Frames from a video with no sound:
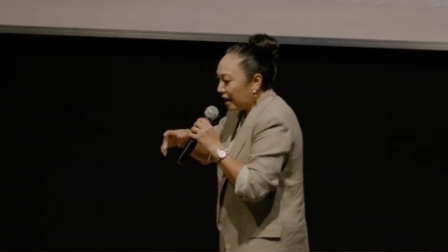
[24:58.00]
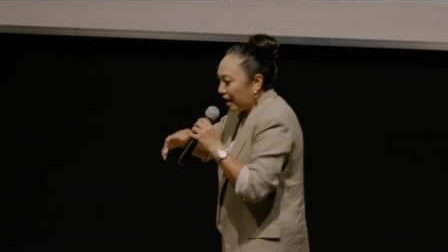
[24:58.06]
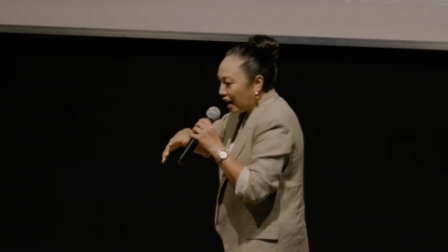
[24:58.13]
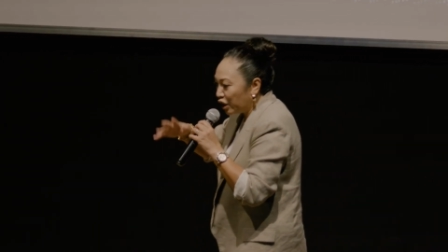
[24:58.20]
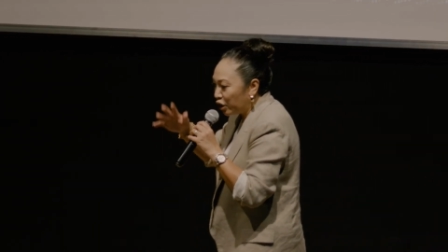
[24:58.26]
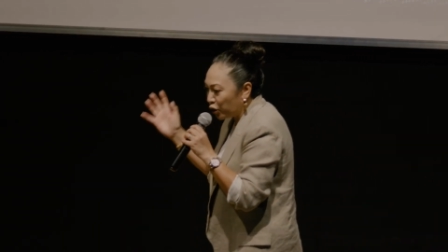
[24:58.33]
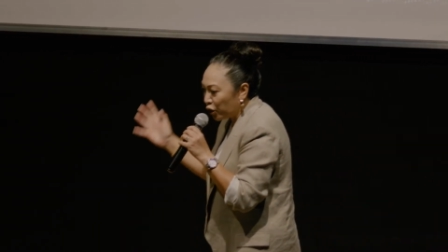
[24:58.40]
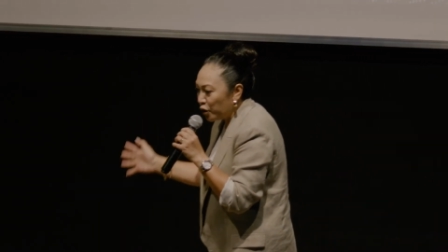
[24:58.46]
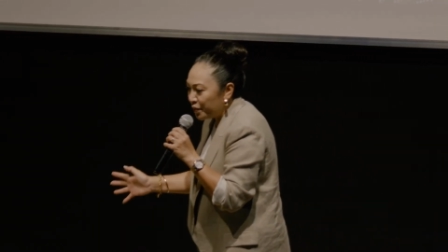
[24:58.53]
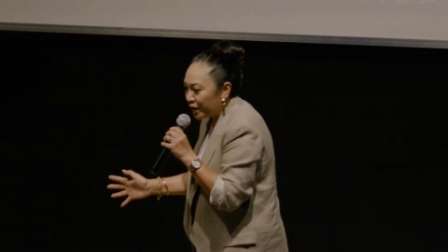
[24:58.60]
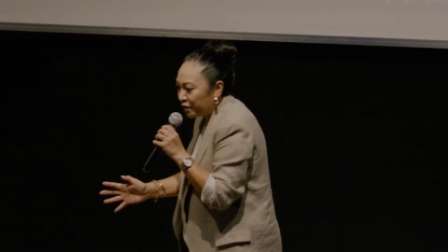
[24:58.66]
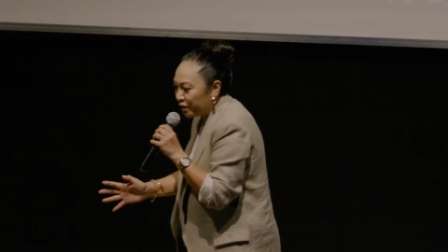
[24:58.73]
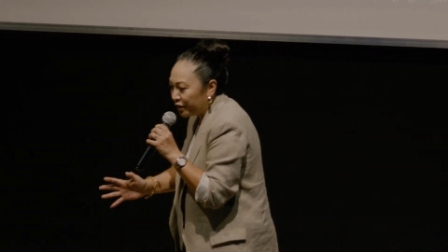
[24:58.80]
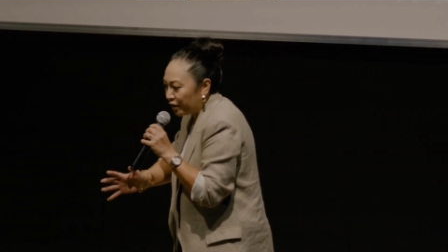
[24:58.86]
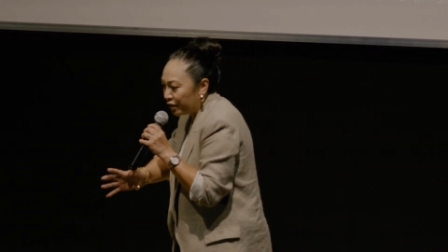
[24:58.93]
a group
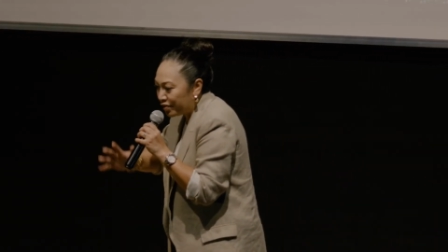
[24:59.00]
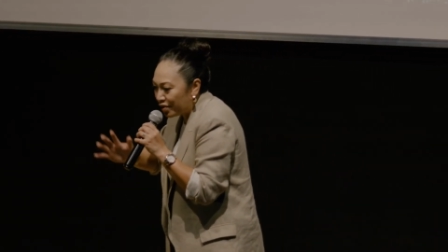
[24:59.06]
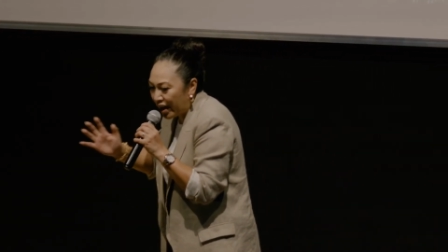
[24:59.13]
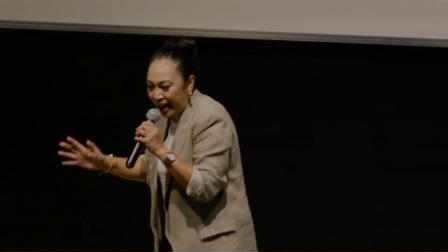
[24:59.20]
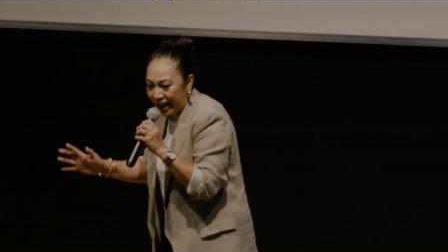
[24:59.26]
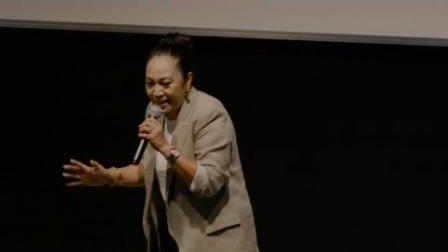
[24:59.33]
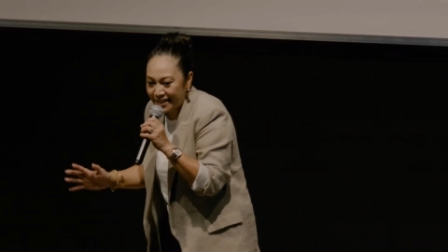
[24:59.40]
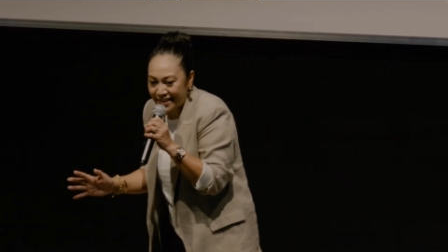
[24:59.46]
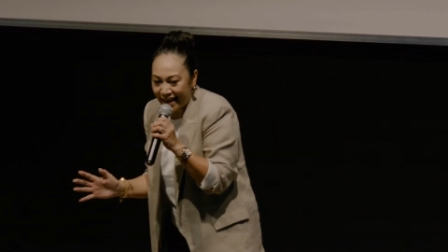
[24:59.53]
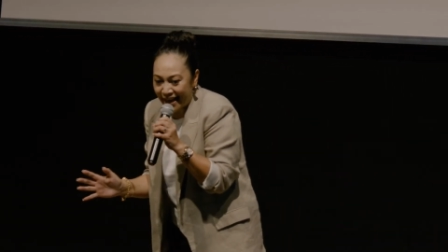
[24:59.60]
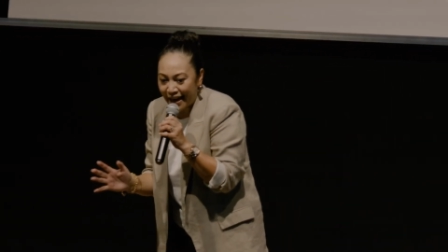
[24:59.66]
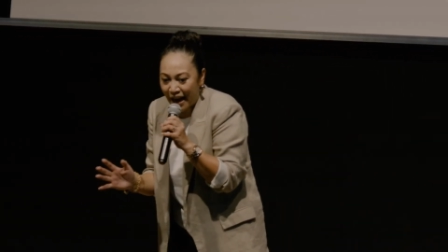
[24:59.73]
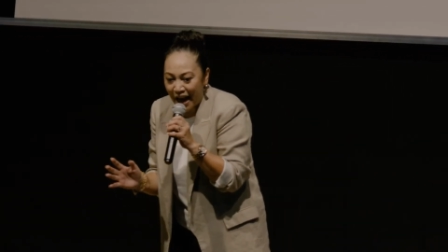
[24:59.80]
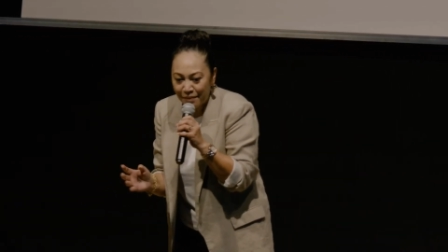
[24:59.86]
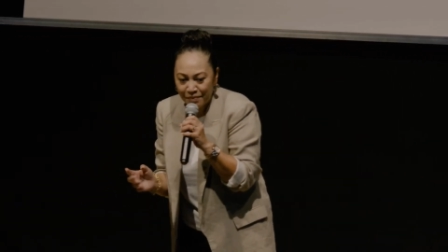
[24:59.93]
of friends
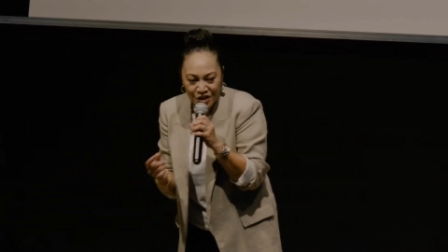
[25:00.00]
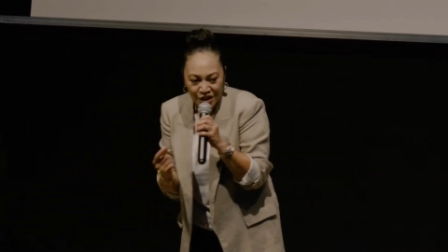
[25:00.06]
and I'm